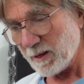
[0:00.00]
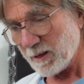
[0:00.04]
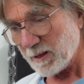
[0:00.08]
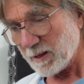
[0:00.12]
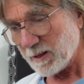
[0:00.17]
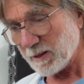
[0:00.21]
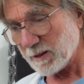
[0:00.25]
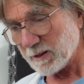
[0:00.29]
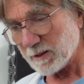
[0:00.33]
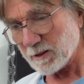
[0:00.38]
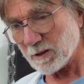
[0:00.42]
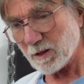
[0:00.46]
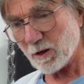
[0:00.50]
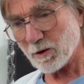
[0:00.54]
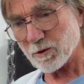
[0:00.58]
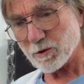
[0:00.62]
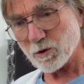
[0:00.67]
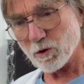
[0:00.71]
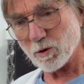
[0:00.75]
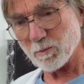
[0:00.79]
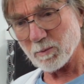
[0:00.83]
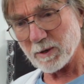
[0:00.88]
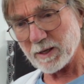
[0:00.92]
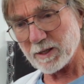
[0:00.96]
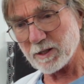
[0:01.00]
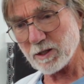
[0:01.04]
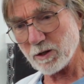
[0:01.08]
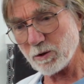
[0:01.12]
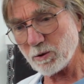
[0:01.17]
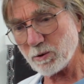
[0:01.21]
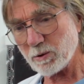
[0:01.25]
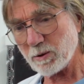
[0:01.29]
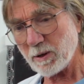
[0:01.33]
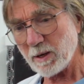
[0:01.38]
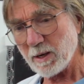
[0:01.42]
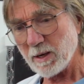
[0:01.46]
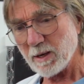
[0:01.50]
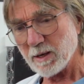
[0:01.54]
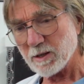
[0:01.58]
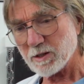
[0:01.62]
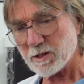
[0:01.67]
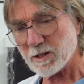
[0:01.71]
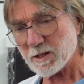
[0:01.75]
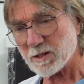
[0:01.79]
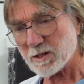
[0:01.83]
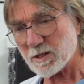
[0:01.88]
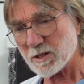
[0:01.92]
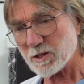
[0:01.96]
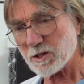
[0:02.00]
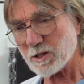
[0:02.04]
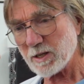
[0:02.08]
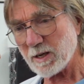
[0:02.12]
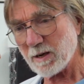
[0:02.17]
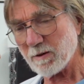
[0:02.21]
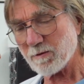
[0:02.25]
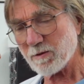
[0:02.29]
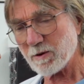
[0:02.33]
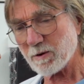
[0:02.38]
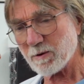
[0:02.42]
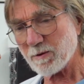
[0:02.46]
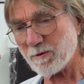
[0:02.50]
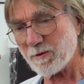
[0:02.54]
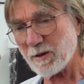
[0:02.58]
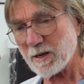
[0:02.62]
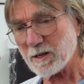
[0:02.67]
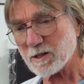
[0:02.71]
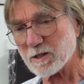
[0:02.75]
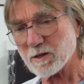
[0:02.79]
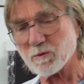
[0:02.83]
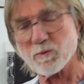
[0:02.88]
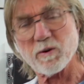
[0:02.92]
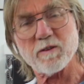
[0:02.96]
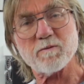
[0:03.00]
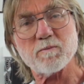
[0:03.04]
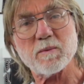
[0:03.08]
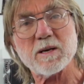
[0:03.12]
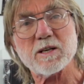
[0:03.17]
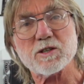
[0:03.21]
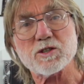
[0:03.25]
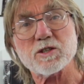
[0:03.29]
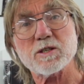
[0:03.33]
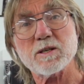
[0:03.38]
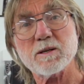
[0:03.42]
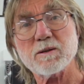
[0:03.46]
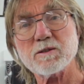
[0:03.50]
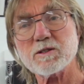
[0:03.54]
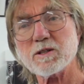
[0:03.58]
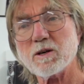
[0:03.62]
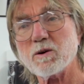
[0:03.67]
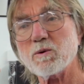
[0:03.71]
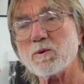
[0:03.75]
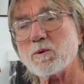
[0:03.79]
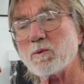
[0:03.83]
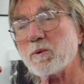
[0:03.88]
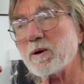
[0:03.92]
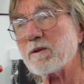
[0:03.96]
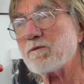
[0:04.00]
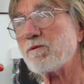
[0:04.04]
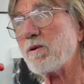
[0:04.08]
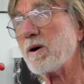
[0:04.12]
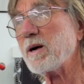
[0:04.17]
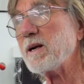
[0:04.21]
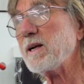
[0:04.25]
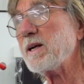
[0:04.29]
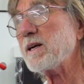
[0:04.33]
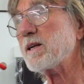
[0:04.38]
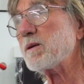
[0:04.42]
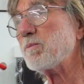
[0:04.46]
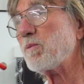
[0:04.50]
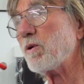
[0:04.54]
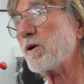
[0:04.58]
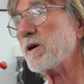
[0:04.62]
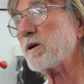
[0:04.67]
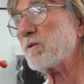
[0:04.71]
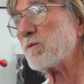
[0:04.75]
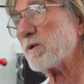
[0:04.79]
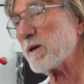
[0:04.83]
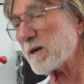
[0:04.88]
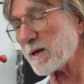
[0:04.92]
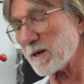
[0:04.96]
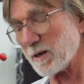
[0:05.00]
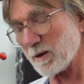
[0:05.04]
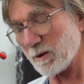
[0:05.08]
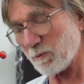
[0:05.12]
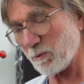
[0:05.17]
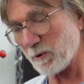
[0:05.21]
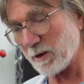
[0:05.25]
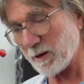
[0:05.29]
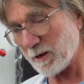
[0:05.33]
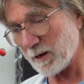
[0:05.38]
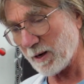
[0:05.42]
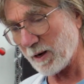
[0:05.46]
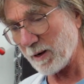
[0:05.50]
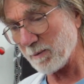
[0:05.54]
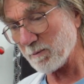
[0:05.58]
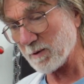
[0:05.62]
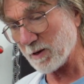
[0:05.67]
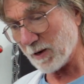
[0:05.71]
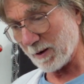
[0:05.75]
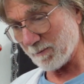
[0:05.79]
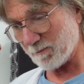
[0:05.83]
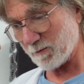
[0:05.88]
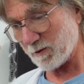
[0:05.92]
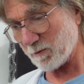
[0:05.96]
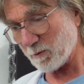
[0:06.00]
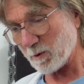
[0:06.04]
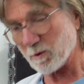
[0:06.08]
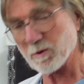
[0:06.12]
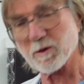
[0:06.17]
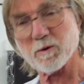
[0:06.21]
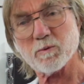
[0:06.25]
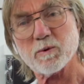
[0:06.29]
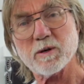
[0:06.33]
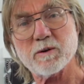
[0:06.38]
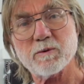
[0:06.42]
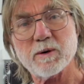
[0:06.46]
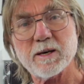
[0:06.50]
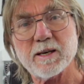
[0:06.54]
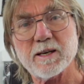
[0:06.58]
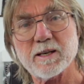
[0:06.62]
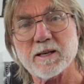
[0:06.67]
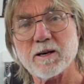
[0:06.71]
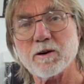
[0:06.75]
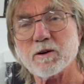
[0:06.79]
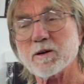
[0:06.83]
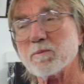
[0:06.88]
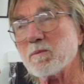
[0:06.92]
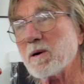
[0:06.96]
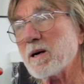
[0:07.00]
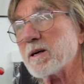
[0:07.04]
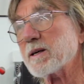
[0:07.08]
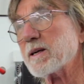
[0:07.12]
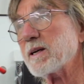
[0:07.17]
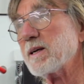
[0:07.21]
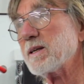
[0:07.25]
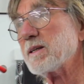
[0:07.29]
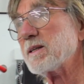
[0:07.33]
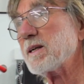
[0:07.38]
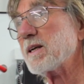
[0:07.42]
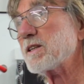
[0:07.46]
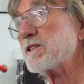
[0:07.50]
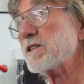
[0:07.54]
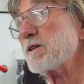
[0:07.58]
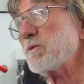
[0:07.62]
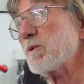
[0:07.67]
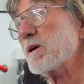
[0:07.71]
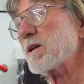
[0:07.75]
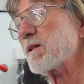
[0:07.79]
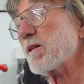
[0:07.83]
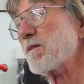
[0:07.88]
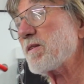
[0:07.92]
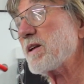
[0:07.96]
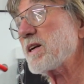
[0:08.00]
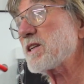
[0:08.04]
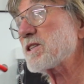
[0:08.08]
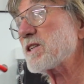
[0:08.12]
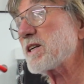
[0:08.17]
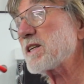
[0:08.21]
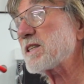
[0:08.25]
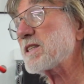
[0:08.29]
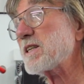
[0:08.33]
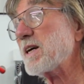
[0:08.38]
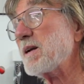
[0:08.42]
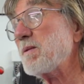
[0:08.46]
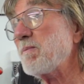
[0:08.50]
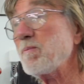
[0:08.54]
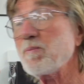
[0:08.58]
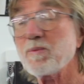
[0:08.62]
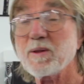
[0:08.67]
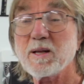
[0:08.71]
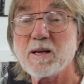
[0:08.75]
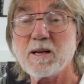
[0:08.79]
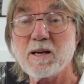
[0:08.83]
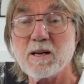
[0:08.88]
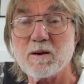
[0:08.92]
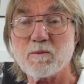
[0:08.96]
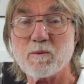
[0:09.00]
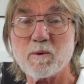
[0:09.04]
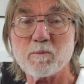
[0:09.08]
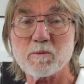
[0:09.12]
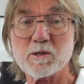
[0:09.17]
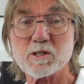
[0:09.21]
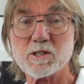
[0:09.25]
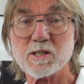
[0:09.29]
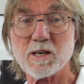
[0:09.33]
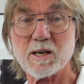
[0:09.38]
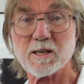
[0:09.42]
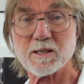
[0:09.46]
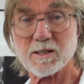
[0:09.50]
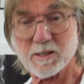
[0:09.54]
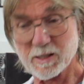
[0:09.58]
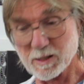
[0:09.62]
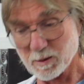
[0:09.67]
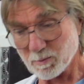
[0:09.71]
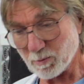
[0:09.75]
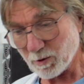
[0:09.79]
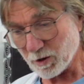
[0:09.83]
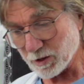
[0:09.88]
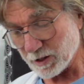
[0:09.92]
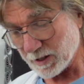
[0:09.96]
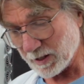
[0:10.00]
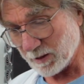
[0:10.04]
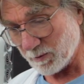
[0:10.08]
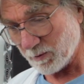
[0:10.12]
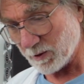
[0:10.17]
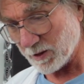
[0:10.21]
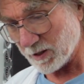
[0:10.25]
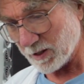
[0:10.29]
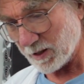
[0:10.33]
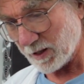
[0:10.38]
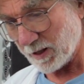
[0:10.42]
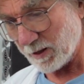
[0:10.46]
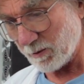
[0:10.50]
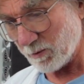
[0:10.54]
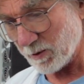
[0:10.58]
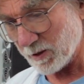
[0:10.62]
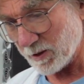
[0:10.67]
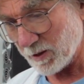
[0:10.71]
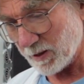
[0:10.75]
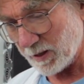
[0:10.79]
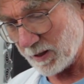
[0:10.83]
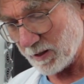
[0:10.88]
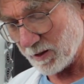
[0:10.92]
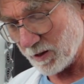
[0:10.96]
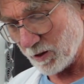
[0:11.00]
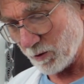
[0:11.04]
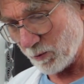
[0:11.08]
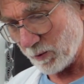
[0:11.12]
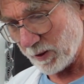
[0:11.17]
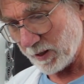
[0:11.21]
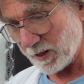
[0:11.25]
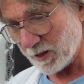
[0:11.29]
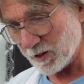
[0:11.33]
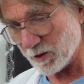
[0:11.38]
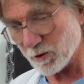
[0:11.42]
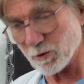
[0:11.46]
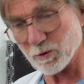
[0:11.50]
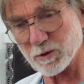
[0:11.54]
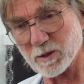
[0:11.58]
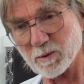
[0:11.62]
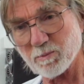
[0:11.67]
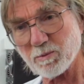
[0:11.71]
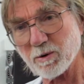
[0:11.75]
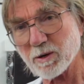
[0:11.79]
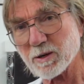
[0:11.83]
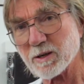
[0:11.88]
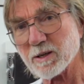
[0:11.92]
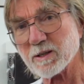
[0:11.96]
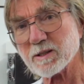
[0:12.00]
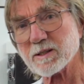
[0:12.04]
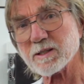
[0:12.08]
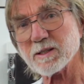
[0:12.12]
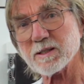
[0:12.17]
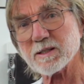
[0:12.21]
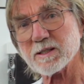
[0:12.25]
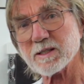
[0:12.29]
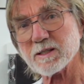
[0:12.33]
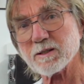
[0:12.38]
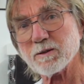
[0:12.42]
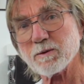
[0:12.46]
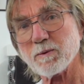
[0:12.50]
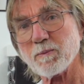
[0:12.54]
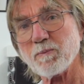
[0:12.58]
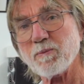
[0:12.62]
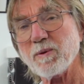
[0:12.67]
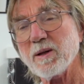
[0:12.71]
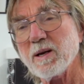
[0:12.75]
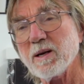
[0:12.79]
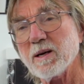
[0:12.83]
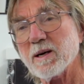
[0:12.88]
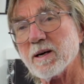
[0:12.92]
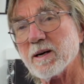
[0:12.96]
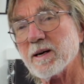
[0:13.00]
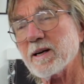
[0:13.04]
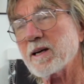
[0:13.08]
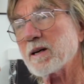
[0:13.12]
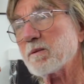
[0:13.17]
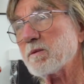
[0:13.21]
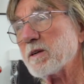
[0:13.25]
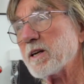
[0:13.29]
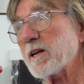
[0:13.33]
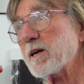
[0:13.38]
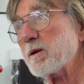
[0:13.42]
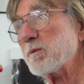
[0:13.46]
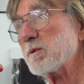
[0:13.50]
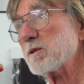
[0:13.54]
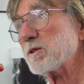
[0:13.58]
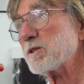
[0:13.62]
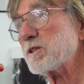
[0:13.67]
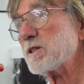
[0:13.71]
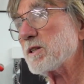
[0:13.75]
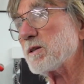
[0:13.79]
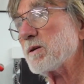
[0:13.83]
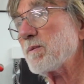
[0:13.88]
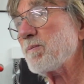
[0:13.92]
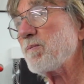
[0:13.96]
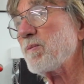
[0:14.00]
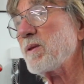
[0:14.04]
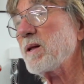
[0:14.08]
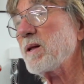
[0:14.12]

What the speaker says: not normally do, just to see if there are things that we've missed. So we're finally at a point where I'm comfortable that we're ready to go to market. And actually one of the things I said when we started this project was that I would in no way endorse a product until I had been able to